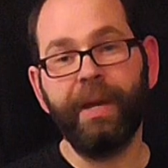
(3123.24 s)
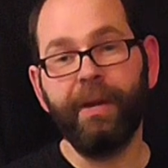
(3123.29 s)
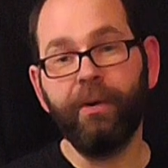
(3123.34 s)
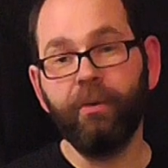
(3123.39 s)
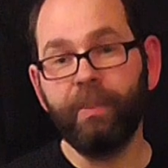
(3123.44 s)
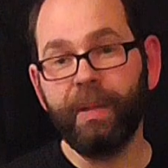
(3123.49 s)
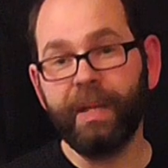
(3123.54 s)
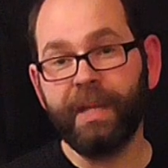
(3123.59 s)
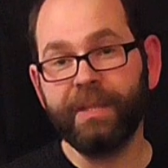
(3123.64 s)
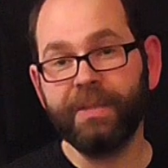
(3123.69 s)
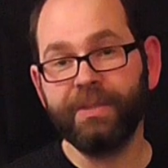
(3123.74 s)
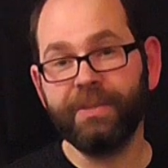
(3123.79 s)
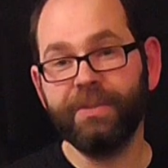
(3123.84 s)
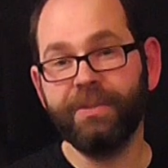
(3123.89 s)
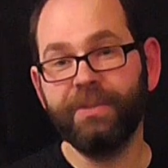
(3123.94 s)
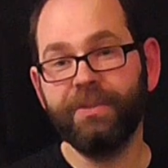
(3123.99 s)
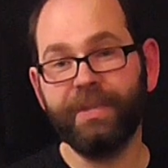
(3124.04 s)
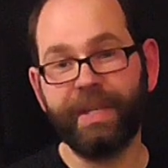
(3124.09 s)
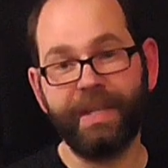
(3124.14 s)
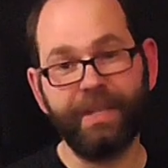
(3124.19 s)
Hell
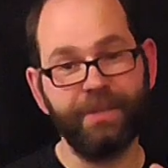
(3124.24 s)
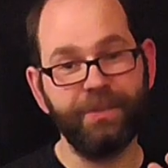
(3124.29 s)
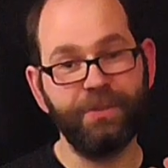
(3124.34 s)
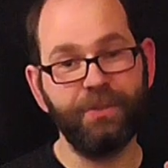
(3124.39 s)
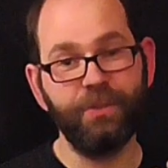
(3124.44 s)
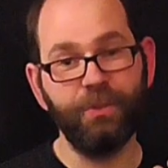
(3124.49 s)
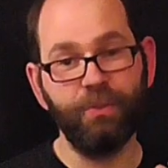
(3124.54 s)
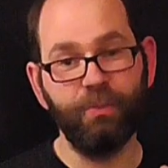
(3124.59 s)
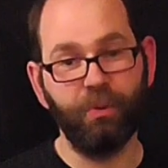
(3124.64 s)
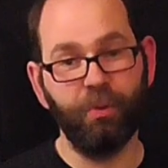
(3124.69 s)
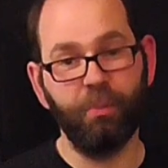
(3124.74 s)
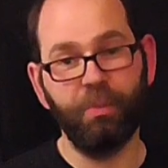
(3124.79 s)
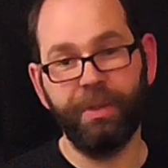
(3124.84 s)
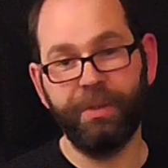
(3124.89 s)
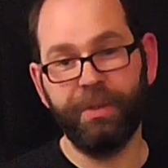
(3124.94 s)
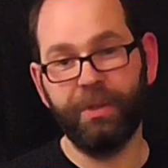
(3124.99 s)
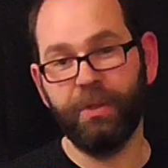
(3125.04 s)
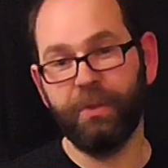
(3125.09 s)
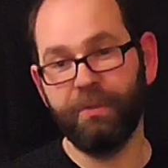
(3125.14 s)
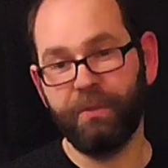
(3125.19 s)
Blasters, as you probably
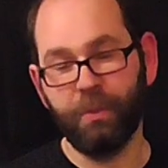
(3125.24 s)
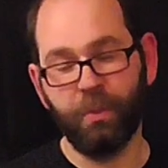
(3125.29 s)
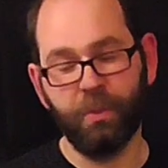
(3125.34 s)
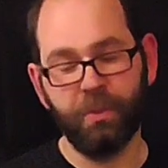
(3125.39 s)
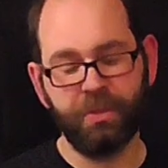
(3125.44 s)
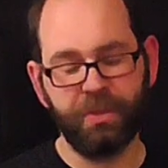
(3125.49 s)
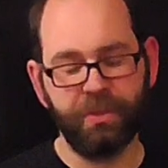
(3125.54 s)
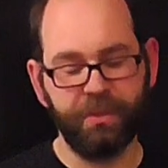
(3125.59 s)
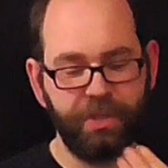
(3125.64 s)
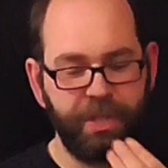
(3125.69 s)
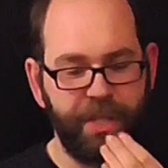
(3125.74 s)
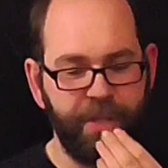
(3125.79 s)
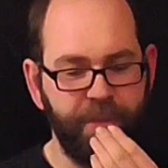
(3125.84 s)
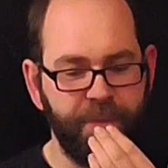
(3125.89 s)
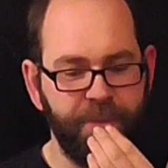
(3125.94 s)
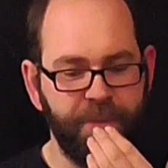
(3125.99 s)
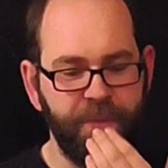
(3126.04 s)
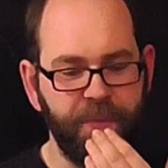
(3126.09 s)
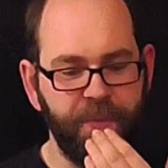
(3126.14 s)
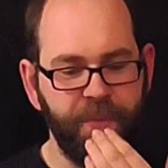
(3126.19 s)
know if you watch the channel
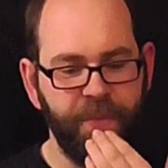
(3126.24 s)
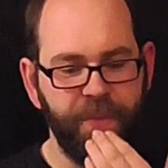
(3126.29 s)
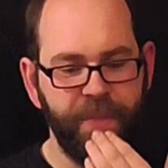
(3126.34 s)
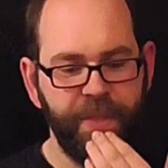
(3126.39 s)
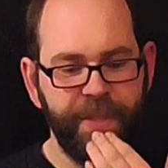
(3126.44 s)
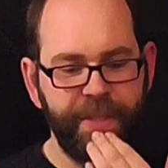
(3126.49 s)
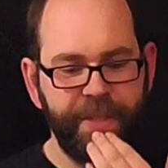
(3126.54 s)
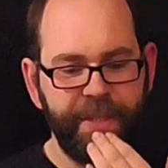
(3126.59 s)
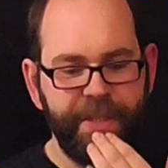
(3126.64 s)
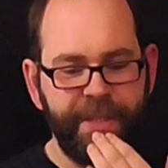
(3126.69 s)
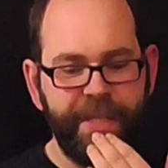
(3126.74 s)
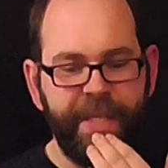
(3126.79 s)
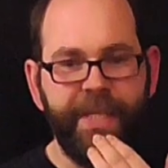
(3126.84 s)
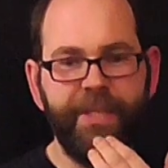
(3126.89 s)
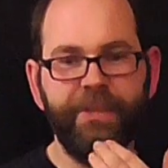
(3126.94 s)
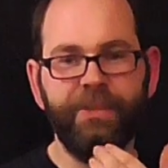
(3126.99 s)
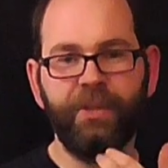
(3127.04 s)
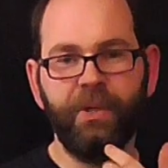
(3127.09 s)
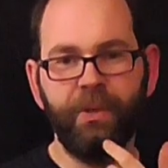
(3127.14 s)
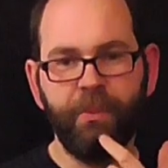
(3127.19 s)
at all.
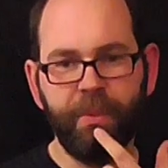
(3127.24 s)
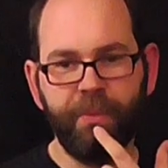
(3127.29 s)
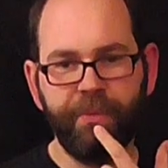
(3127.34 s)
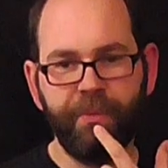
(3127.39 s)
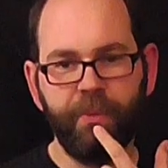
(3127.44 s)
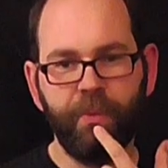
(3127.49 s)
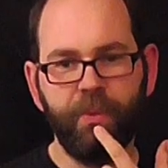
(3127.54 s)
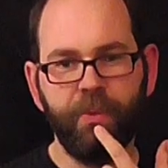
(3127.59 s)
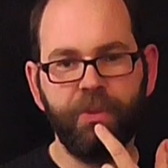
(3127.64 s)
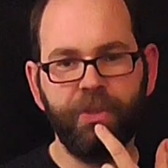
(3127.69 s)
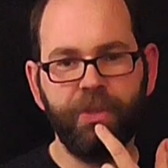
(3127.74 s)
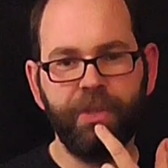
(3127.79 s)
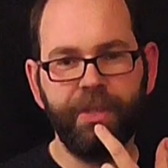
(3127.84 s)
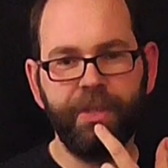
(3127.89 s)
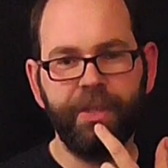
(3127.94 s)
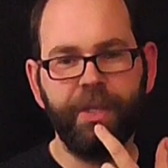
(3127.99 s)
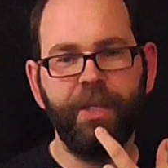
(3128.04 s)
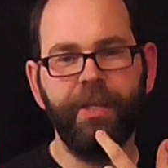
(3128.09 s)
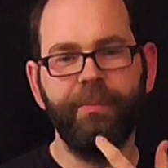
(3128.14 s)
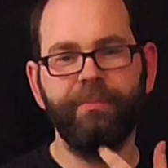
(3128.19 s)
And Tom, if you're
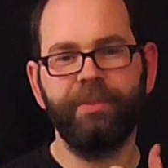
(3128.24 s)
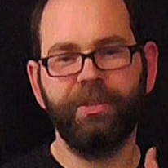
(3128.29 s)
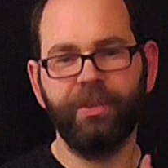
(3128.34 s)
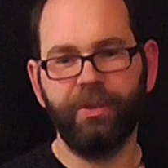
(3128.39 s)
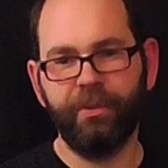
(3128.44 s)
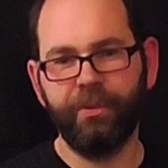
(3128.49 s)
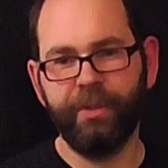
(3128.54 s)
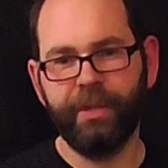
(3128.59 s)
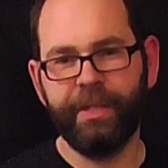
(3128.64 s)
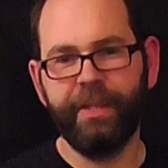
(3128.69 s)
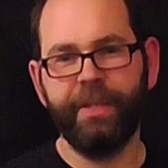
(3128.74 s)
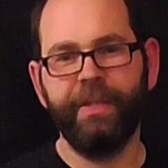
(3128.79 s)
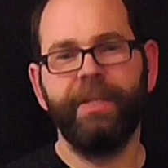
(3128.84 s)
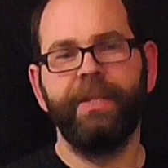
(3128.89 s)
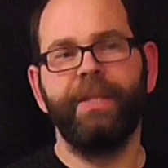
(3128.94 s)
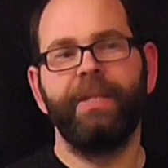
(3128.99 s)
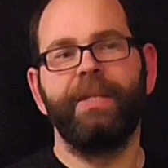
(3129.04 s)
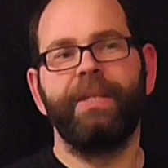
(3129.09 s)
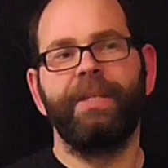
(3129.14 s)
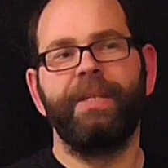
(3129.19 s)
watching, I'm sorry,
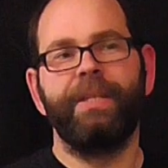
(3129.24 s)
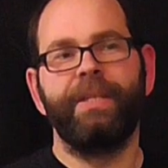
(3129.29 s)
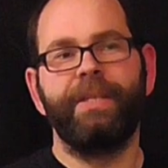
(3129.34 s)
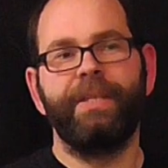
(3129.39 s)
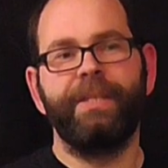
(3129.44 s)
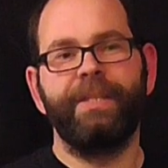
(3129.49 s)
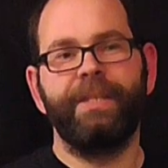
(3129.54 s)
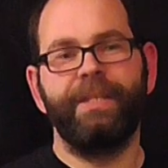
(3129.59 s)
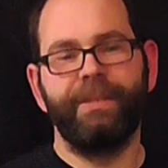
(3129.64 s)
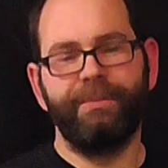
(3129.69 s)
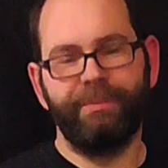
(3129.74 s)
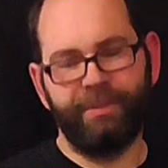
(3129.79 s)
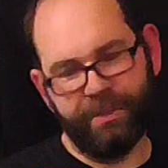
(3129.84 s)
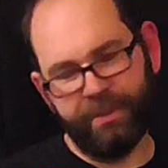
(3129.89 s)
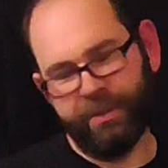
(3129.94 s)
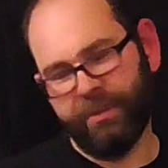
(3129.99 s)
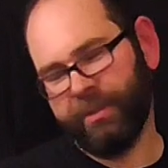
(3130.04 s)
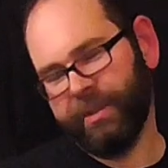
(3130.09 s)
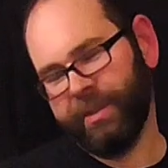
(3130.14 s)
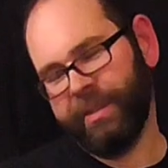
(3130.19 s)

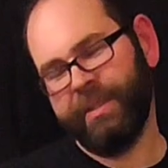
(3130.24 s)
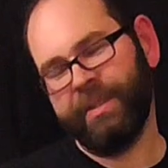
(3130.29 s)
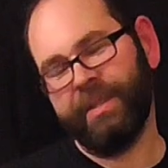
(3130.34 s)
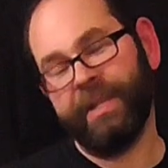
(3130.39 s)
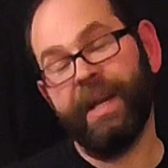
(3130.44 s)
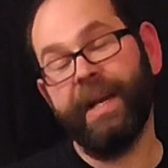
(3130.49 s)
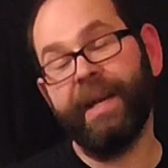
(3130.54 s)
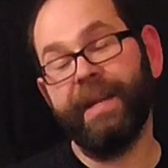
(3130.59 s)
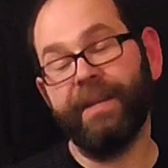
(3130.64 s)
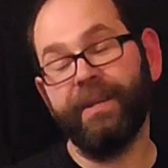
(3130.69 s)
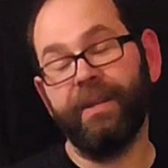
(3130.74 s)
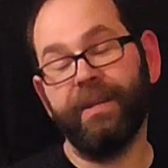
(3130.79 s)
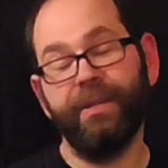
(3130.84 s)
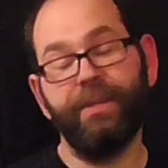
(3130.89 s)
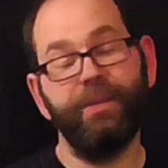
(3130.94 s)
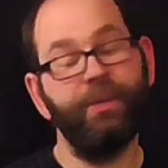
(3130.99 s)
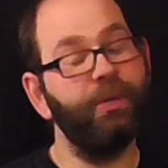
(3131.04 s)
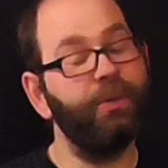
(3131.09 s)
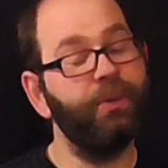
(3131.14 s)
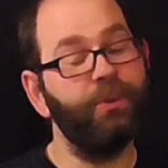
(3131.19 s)
and I
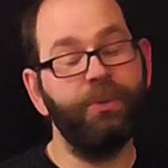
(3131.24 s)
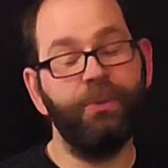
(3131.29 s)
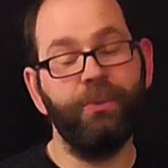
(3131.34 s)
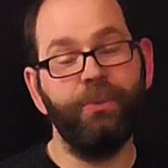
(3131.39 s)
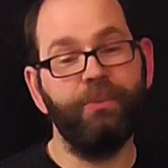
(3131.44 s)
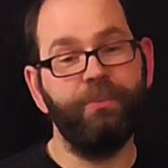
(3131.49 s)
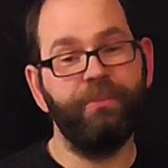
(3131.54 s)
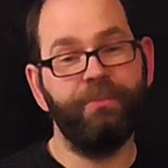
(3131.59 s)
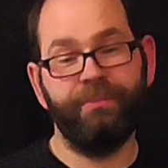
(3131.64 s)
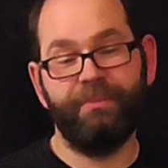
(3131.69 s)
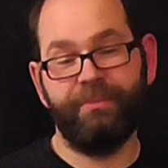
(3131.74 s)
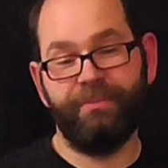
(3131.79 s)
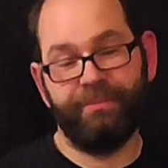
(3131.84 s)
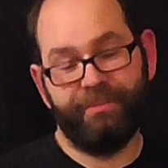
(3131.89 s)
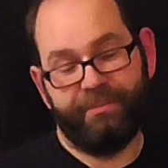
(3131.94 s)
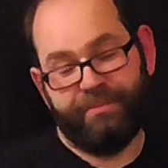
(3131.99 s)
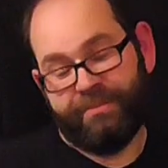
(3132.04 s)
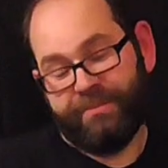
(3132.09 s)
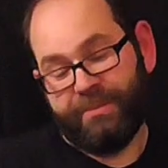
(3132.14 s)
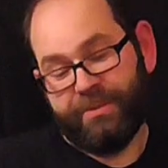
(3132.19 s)
know
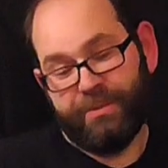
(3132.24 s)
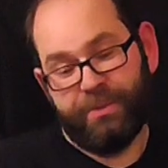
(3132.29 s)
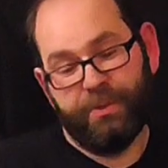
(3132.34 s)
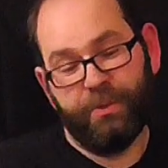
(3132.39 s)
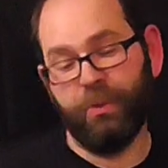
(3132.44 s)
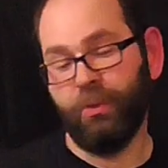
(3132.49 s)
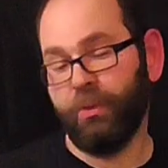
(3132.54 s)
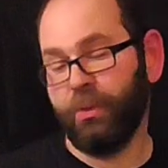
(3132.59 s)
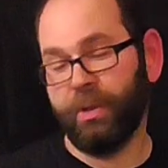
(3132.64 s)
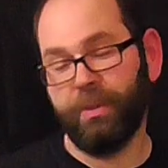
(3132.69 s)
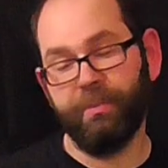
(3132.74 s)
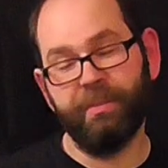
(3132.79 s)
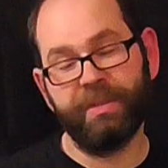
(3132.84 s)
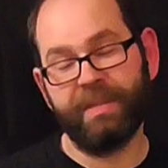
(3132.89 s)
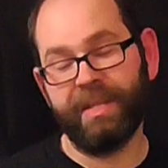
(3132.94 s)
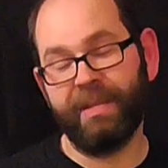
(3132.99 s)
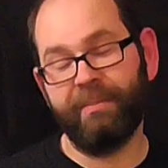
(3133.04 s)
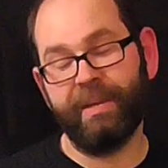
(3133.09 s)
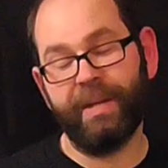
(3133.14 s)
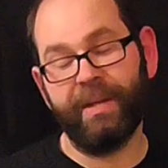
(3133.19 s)
you're not going to miss
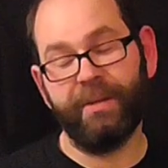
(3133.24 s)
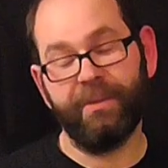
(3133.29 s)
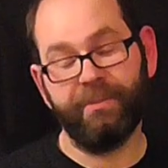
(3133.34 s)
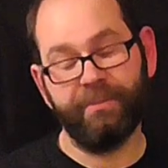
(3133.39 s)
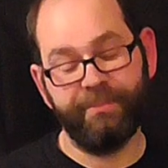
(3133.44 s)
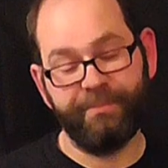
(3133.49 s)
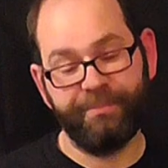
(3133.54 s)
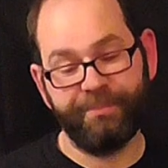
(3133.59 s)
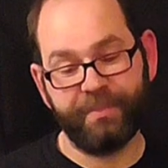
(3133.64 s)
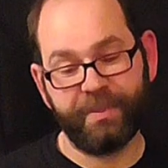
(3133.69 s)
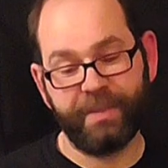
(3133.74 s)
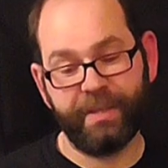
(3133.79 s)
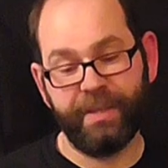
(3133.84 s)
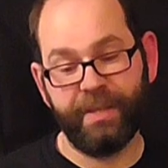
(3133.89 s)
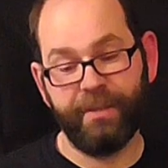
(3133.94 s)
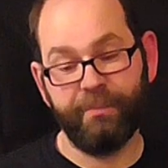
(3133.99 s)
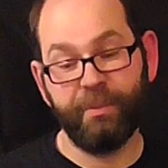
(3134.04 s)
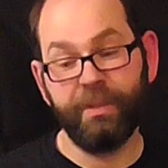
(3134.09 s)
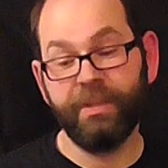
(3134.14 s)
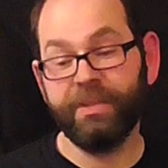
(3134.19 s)
that banner.
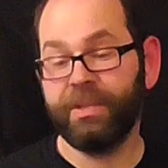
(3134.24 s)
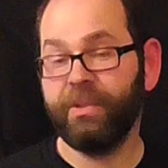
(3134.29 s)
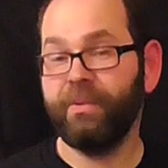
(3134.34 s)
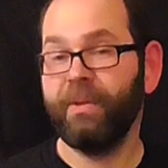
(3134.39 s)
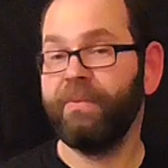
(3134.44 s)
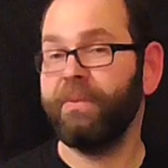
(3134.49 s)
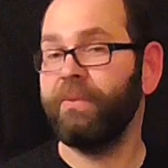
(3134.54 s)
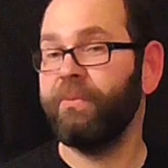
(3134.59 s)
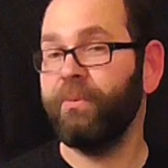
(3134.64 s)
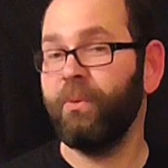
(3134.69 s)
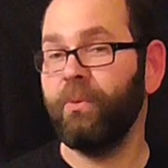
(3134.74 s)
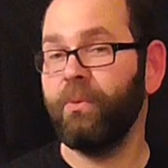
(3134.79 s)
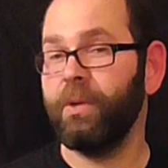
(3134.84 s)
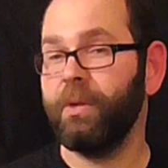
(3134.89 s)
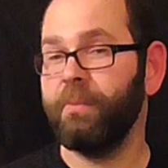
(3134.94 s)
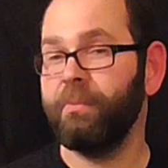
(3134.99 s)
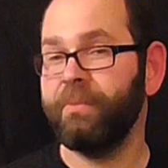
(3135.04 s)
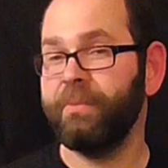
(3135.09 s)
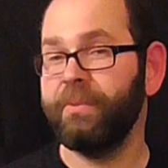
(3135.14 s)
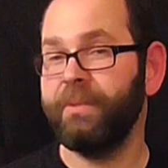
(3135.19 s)
But I still have the
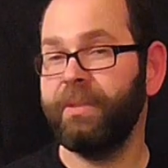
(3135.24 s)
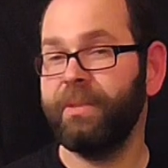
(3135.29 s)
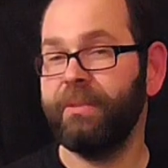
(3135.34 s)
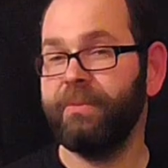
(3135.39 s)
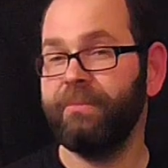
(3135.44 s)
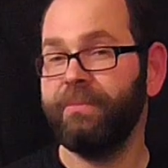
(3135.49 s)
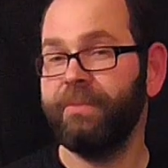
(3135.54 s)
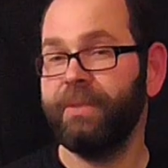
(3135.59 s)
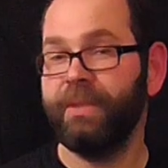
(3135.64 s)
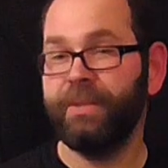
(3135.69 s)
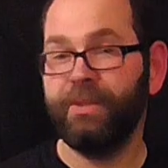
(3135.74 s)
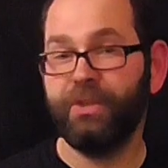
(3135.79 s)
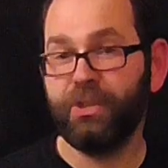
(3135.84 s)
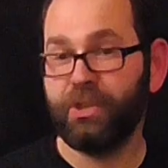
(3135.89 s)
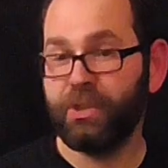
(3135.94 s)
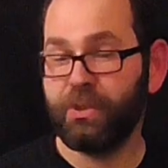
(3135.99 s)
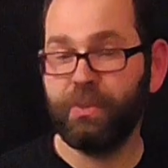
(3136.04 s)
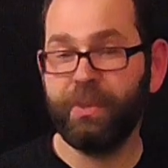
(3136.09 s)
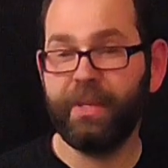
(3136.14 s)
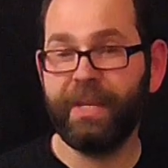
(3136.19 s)
4-up,
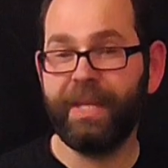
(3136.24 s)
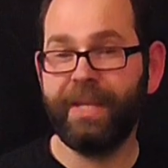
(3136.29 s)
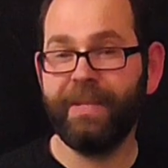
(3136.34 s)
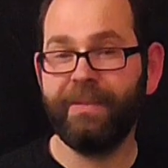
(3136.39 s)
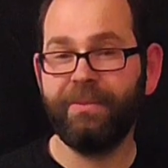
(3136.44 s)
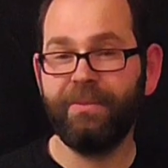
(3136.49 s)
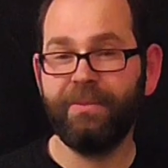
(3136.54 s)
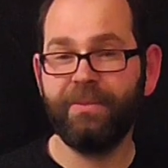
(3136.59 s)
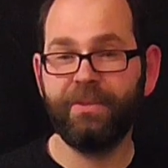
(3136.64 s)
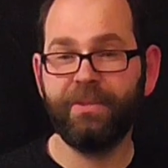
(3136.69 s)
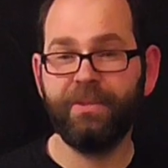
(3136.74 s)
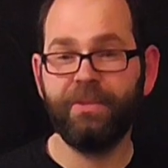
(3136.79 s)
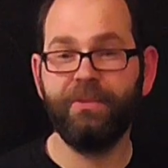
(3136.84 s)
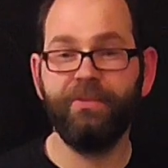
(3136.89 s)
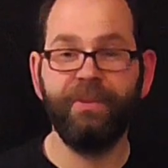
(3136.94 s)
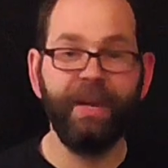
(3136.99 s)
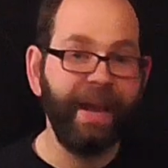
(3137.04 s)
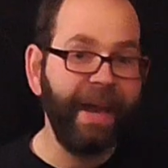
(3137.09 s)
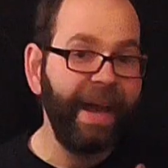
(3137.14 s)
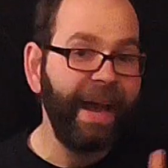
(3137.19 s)
shoot again, so...